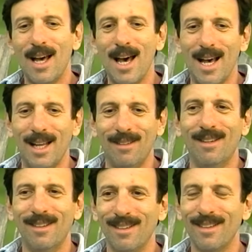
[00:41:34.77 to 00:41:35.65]
And
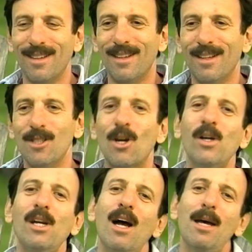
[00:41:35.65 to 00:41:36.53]
so
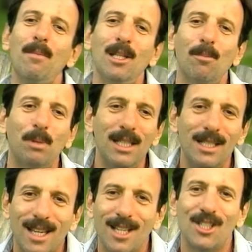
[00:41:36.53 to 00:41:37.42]
here I am in the
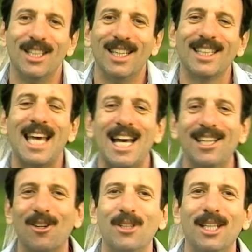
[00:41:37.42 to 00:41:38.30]
police station in
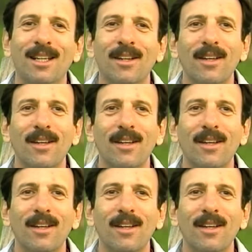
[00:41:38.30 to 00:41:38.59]
Kadgodi,